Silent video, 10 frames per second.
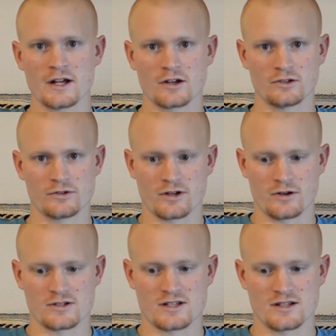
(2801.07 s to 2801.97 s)

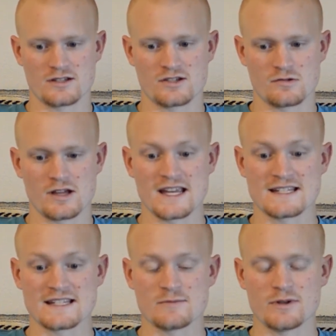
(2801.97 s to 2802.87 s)
glucose into
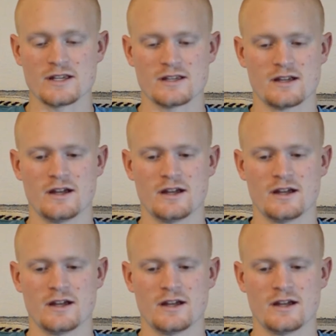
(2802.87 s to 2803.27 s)
ATP.